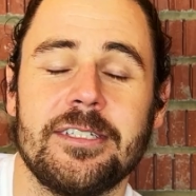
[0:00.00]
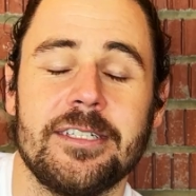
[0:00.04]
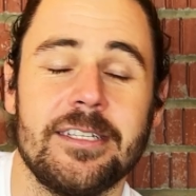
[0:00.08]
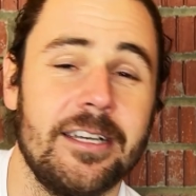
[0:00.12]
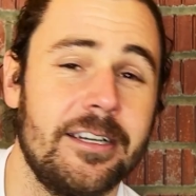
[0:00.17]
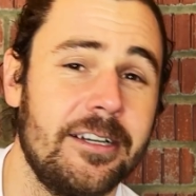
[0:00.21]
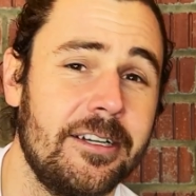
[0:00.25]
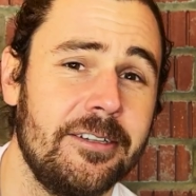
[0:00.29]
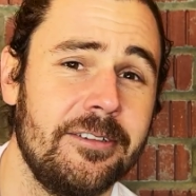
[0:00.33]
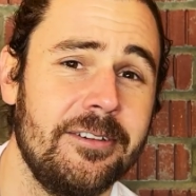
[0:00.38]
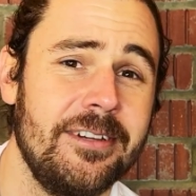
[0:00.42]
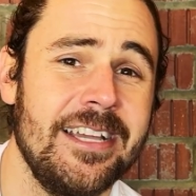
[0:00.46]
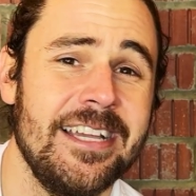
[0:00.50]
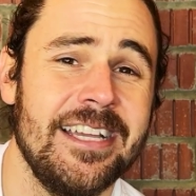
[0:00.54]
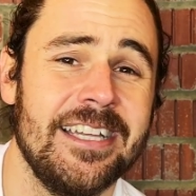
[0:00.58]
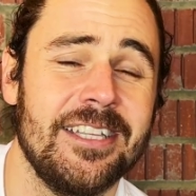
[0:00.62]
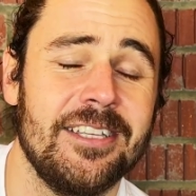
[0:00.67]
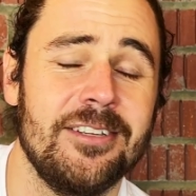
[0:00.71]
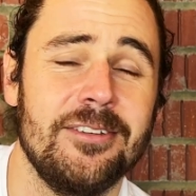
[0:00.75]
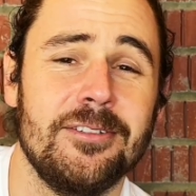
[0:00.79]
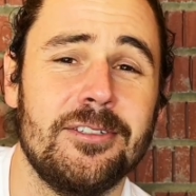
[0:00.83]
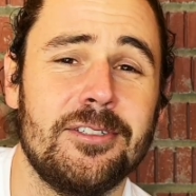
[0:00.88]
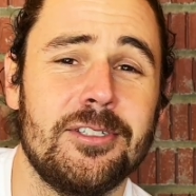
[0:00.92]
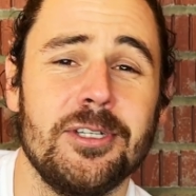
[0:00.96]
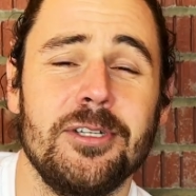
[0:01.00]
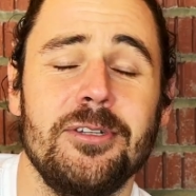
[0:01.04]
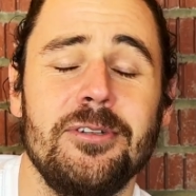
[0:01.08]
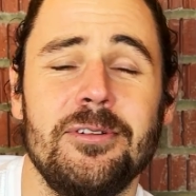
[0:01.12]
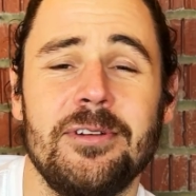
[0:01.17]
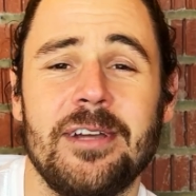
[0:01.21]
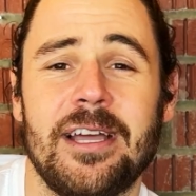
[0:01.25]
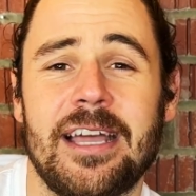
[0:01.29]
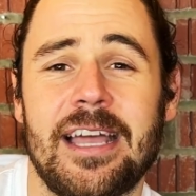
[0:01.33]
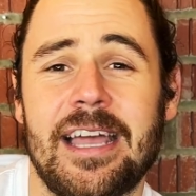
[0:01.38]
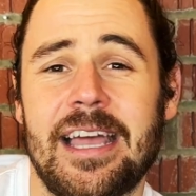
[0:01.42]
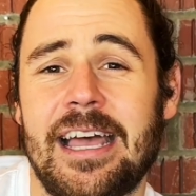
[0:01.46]
go, you
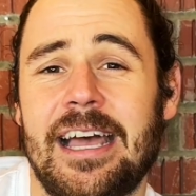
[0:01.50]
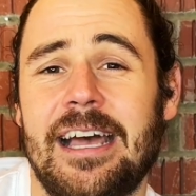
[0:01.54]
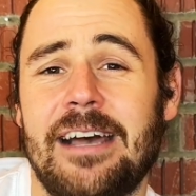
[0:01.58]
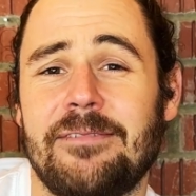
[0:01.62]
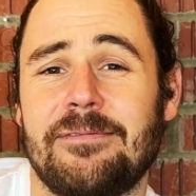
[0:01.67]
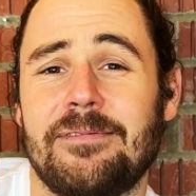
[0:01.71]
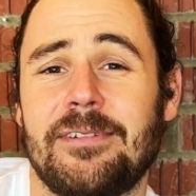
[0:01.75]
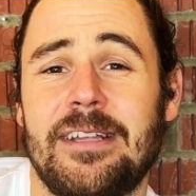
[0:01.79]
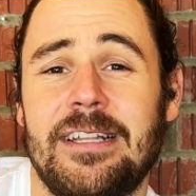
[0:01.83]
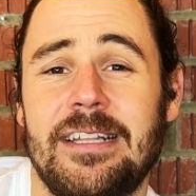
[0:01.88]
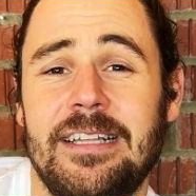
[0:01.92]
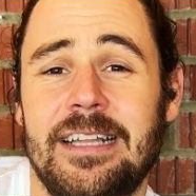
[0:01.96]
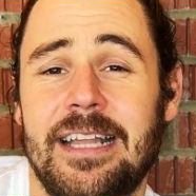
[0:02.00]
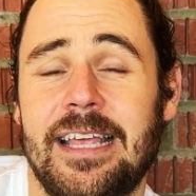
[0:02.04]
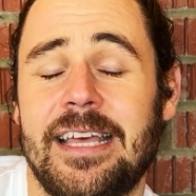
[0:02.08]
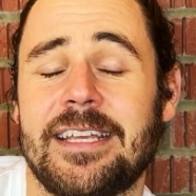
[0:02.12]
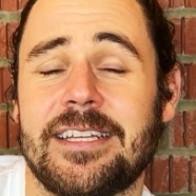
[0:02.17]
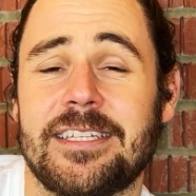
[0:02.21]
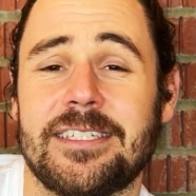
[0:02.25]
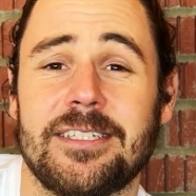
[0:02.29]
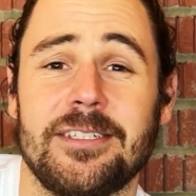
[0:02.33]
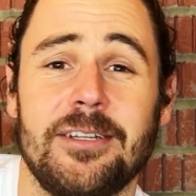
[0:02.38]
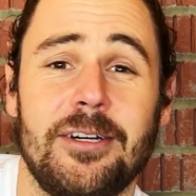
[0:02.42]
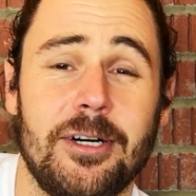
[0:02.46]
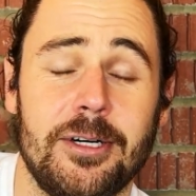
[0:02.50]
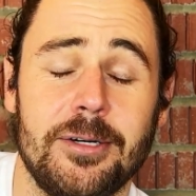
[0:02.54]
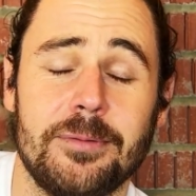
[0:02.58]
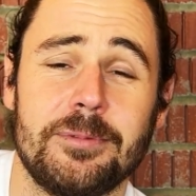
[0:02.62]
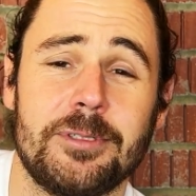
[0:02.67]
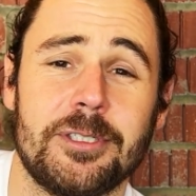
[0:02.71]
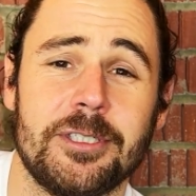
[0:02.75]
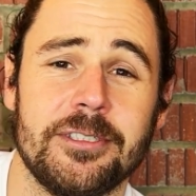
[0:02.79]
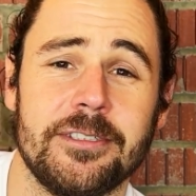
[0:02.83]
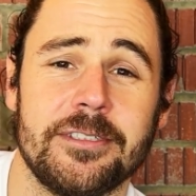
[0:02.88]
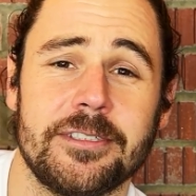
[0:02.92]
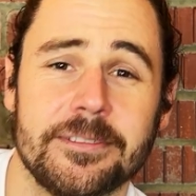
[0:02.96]
do have less
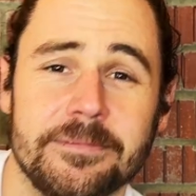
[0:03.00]
options.